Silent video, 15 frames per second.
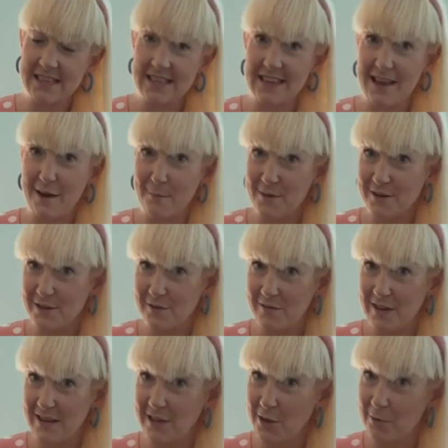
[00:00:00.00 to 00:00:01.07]
and how much of
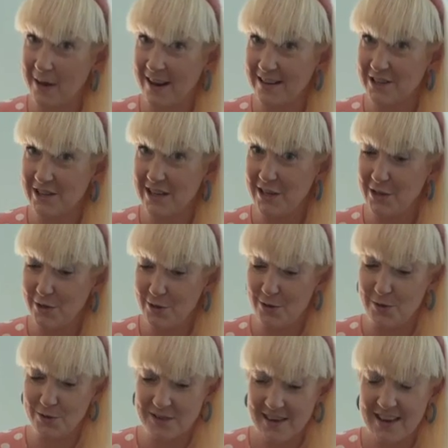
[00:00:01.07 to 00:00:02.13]
it you actually
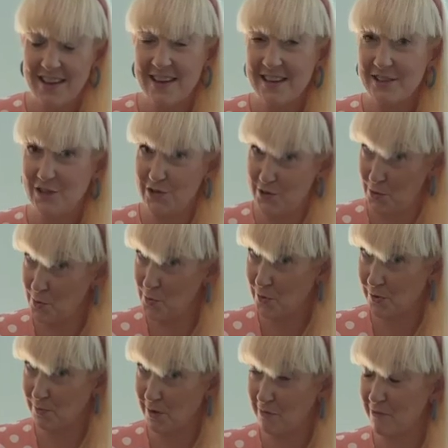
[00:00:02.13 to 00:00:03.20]
use. Do you know
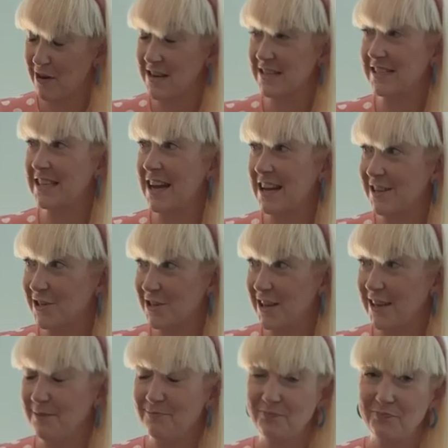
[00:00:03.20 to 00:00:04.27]
what, my friends?
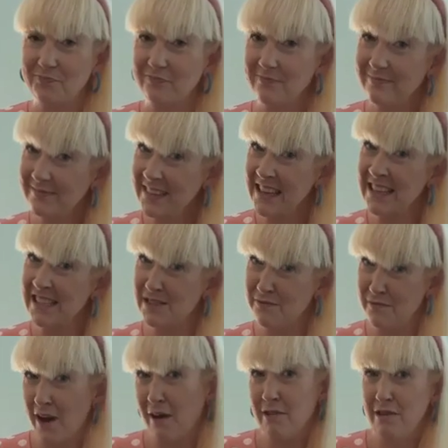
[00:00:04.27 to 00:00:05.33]
Actually, it's
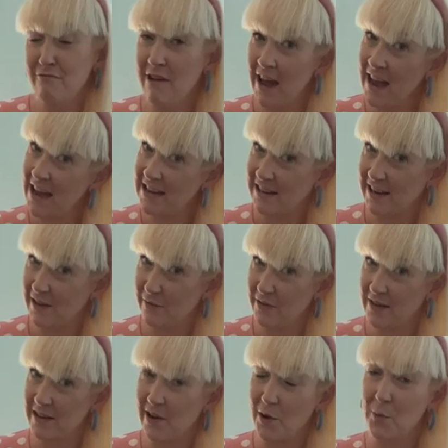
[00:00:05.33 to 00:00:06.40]
very rare now
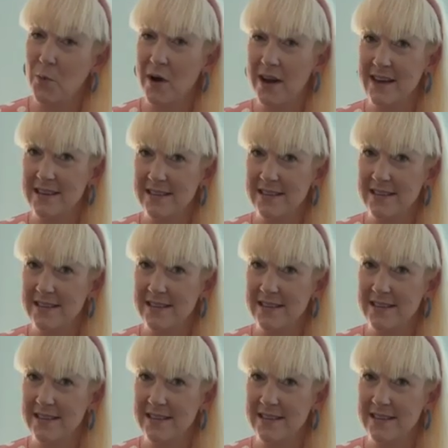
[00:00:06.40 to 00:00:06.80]
that I wear